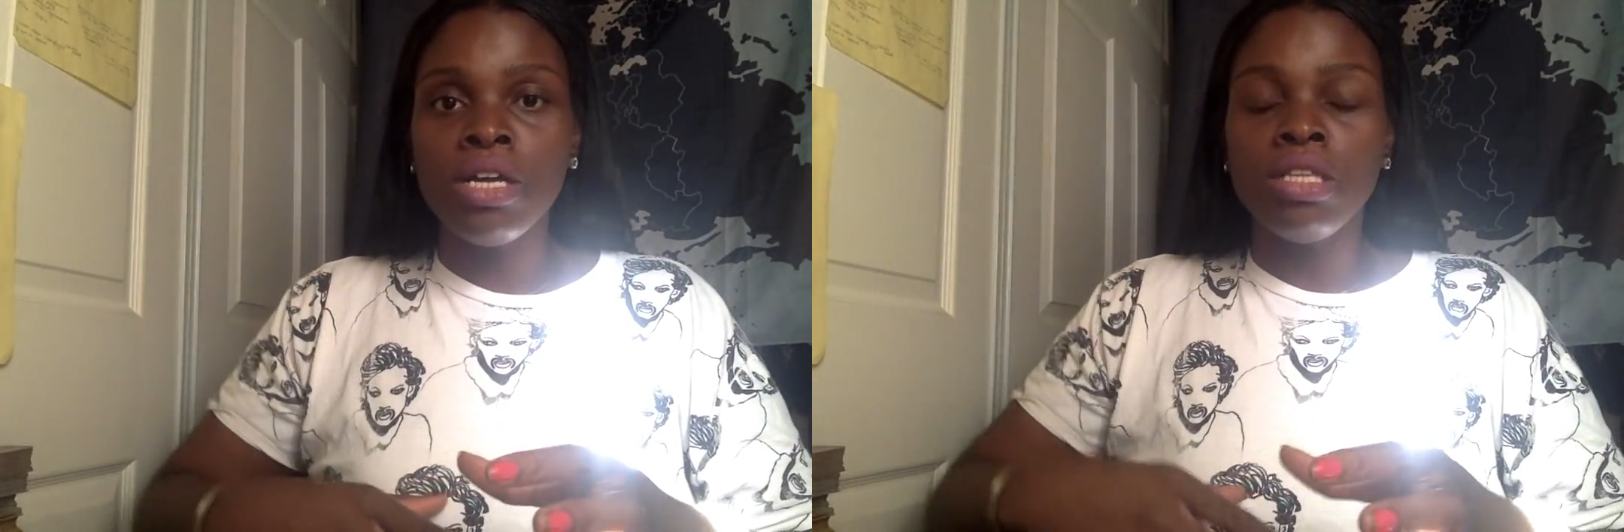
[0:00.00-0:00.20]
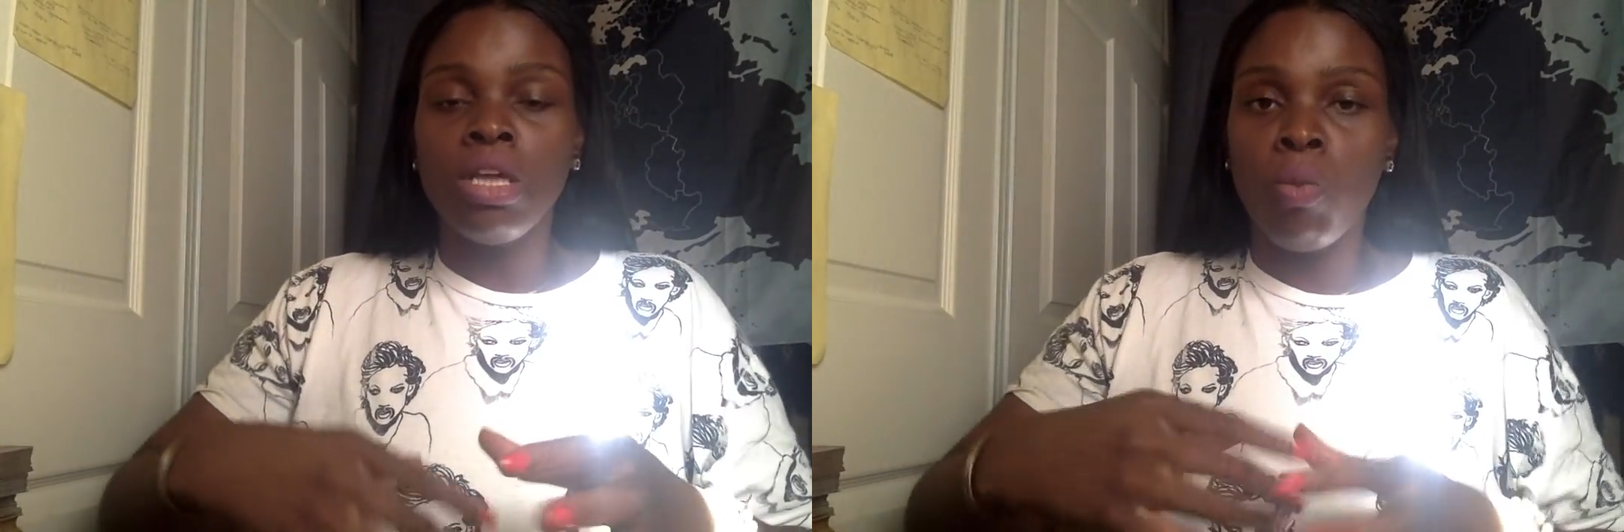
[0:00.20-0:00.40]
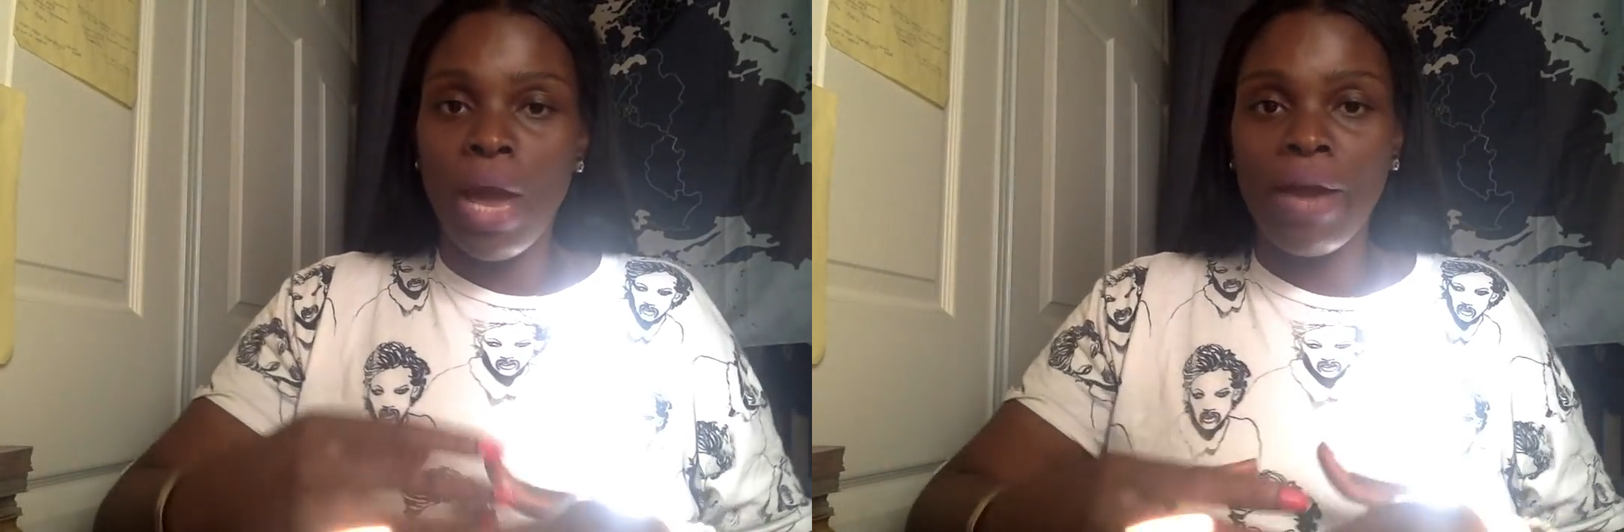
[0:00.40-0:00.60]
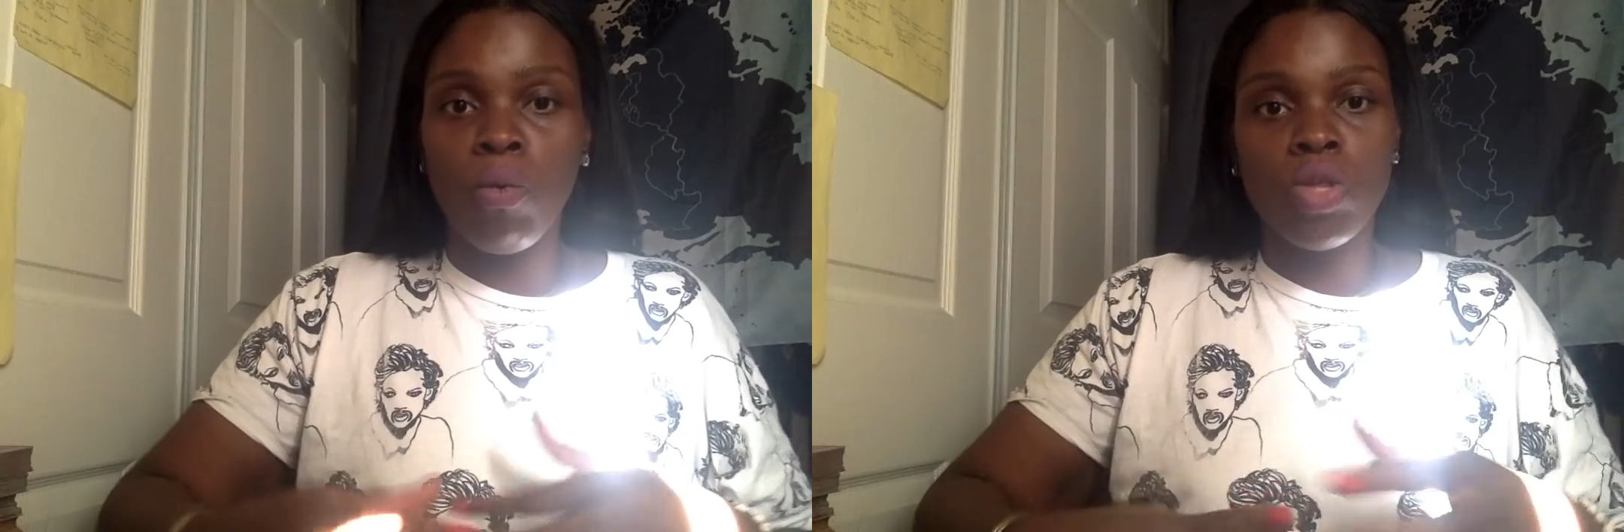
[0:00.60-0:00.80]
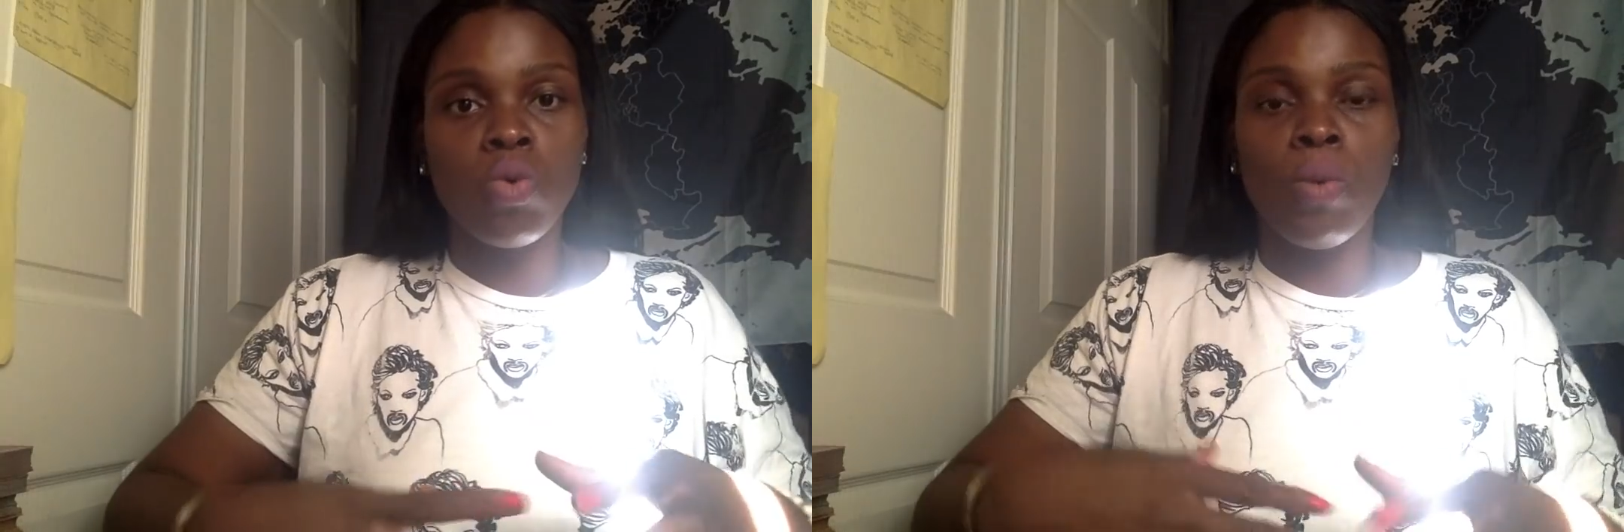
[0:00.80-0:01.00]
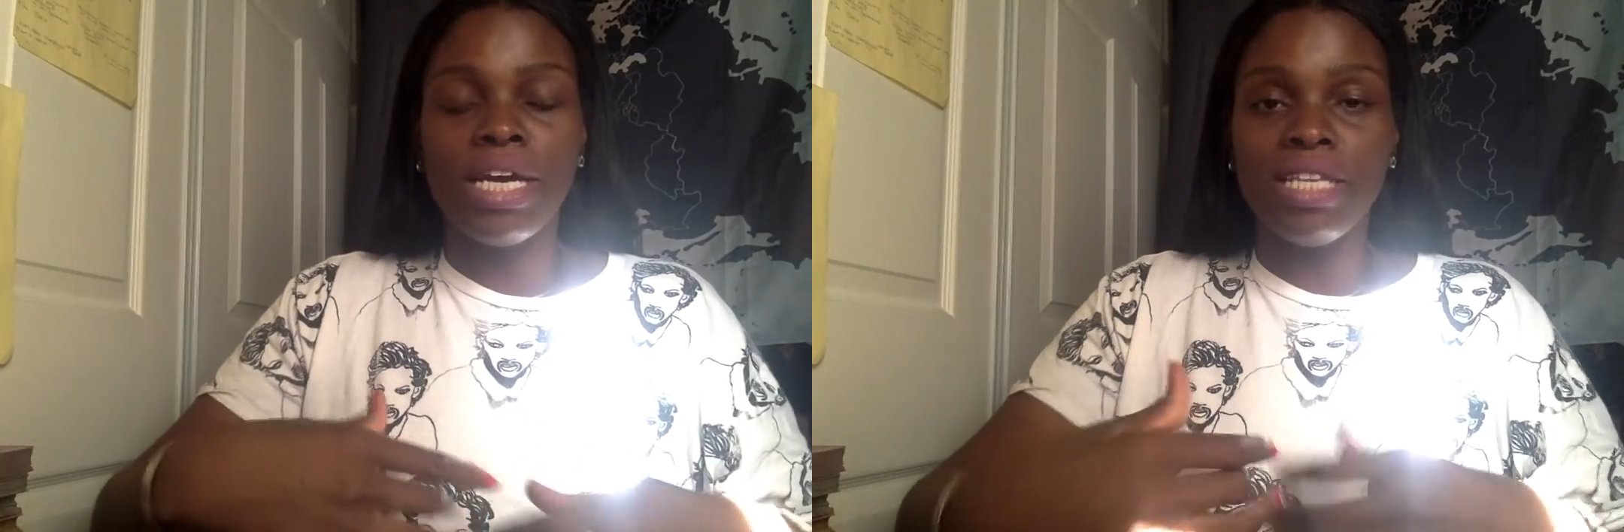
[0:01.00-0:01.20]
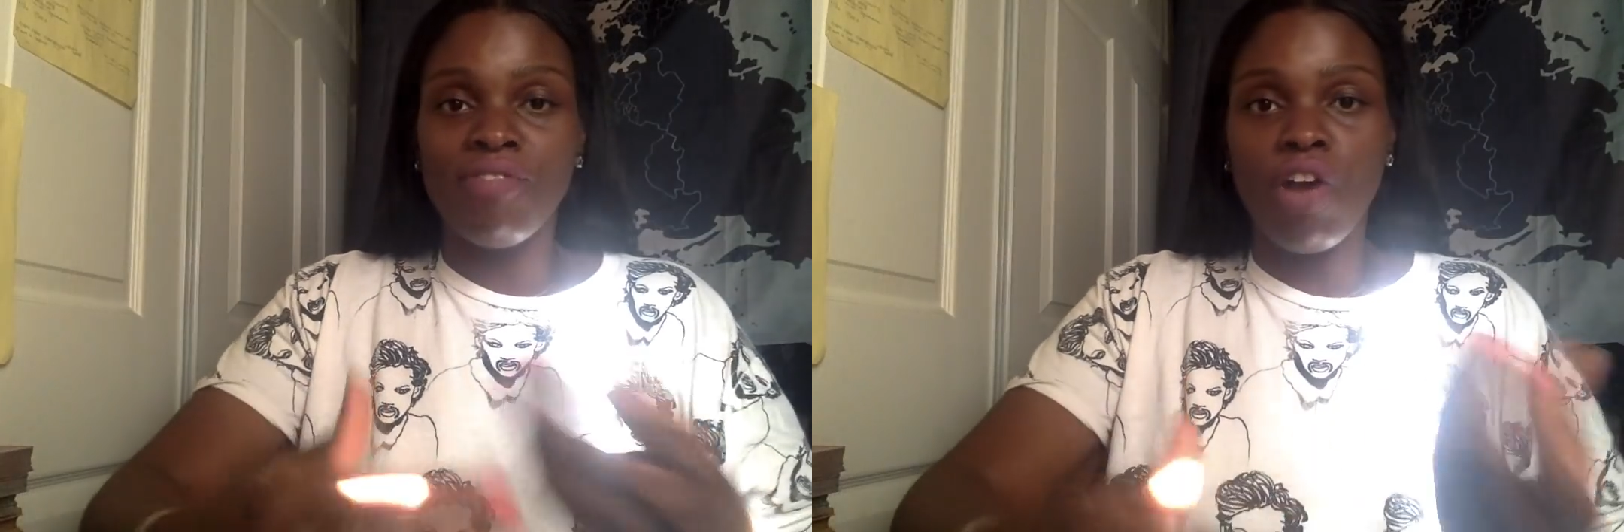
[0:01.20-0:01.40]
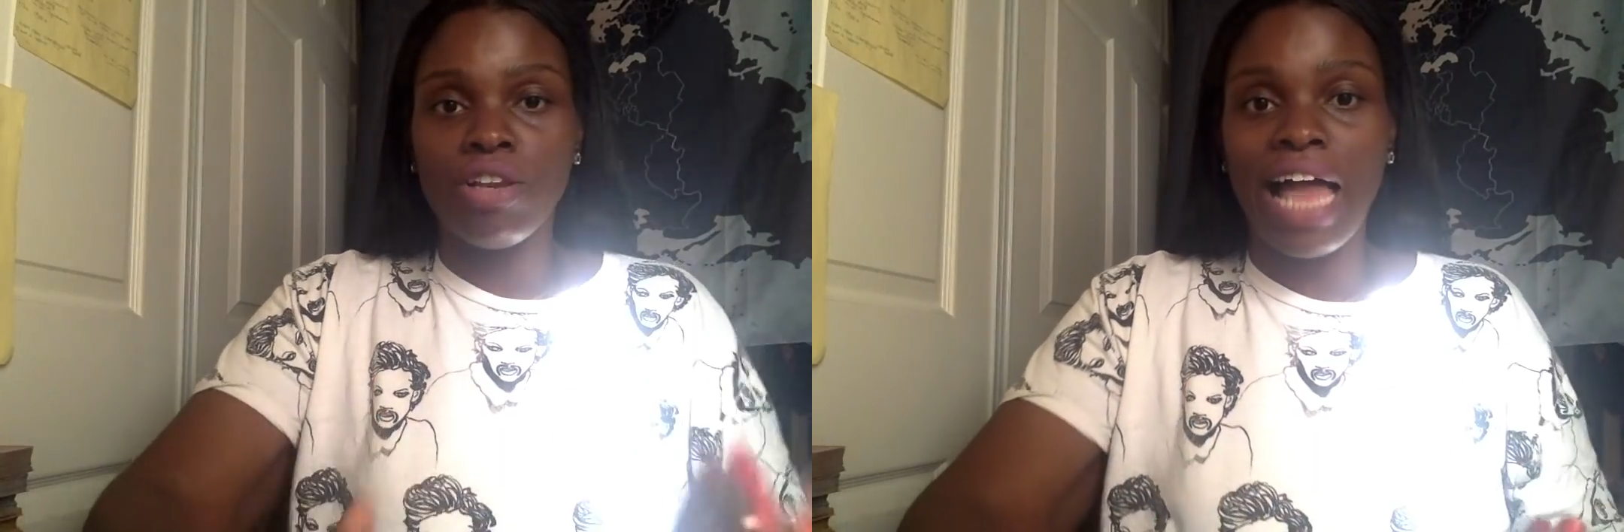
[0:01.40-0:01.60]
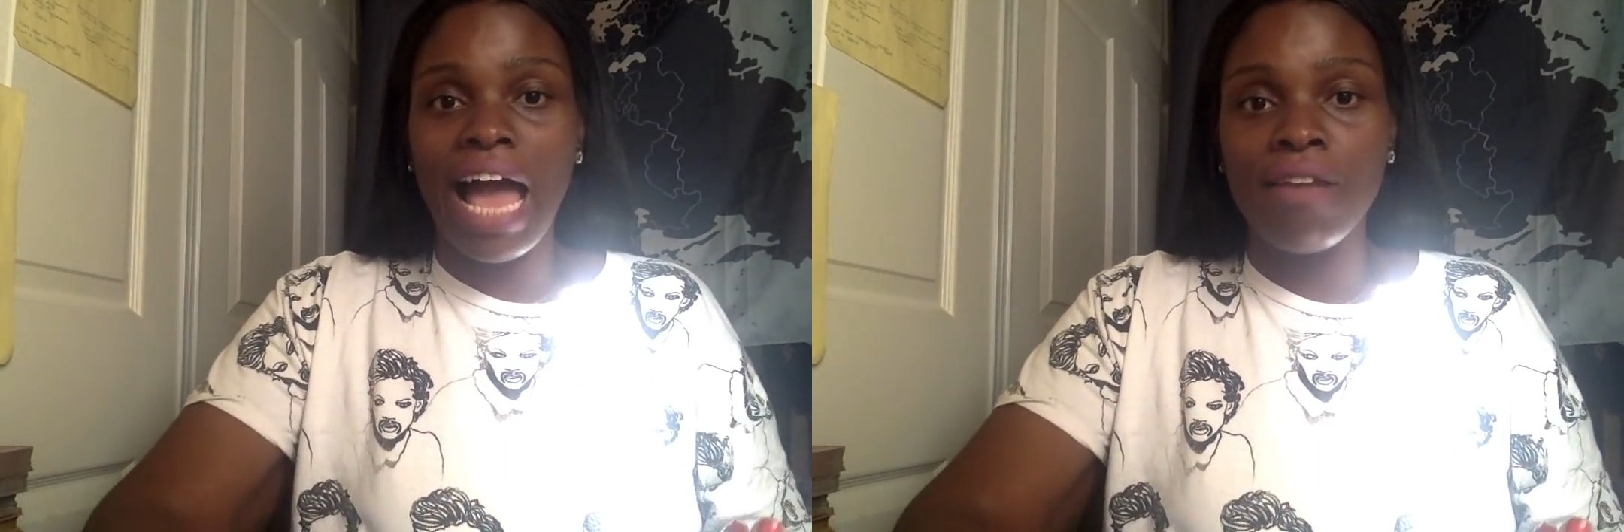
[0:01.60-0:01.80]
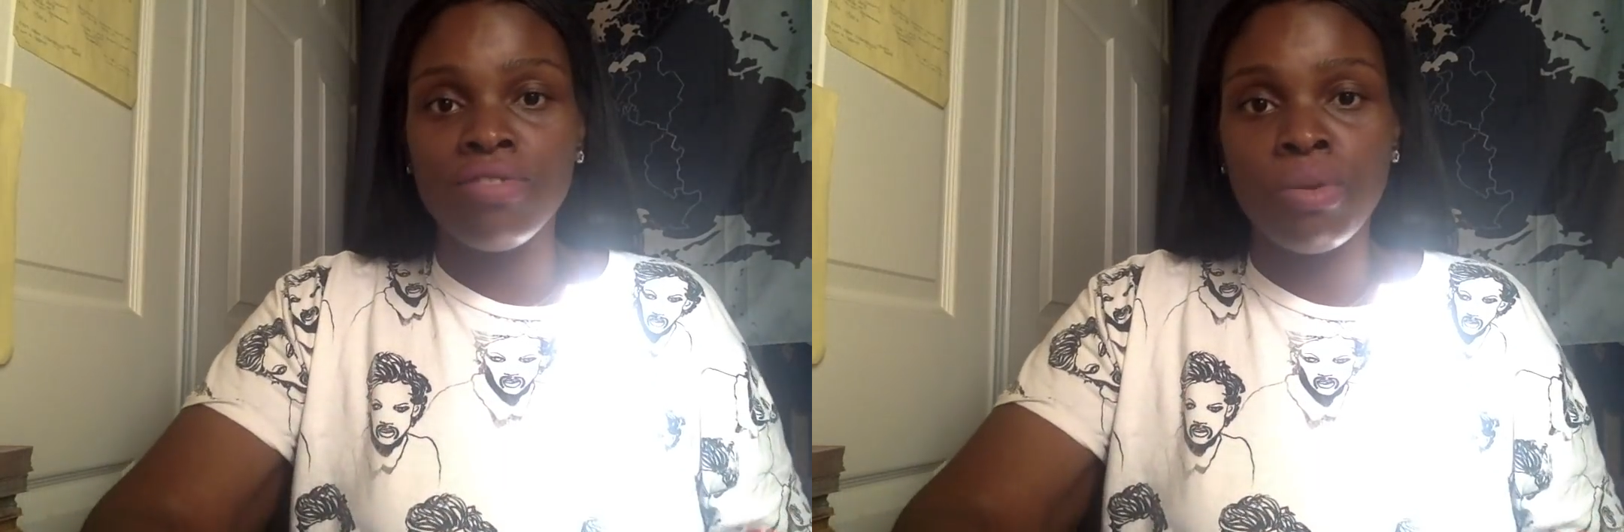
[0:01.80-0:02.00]
the way in which we want to live our
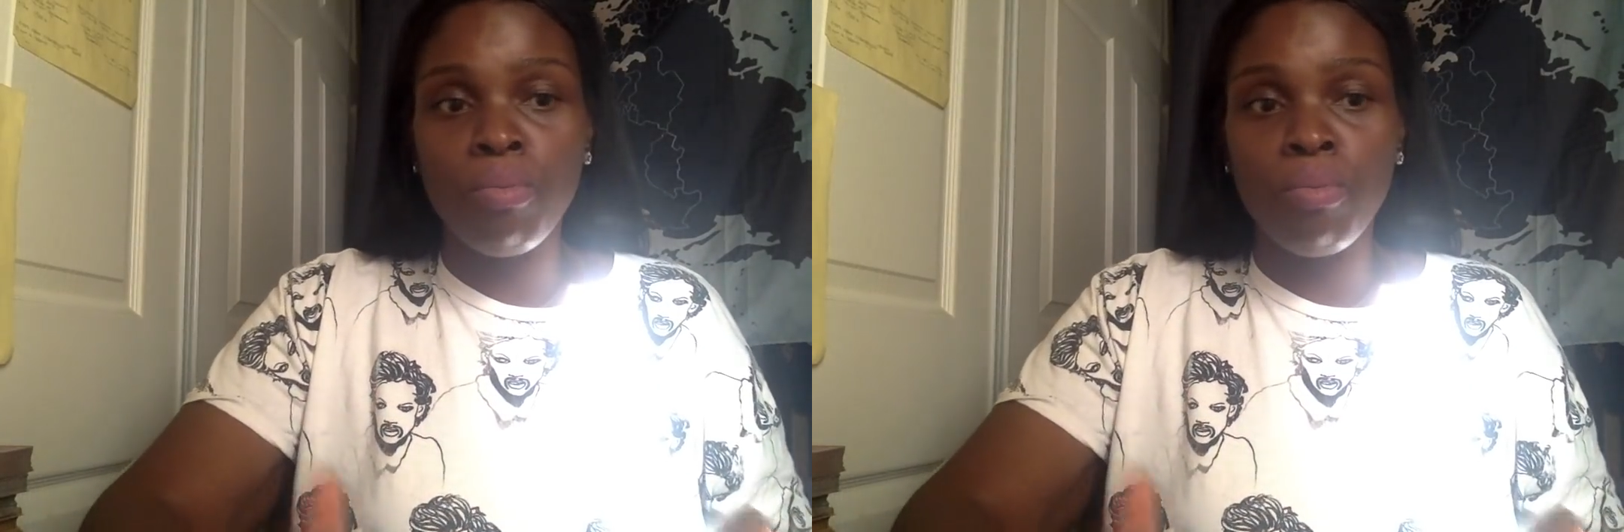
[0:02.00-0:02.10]
lives.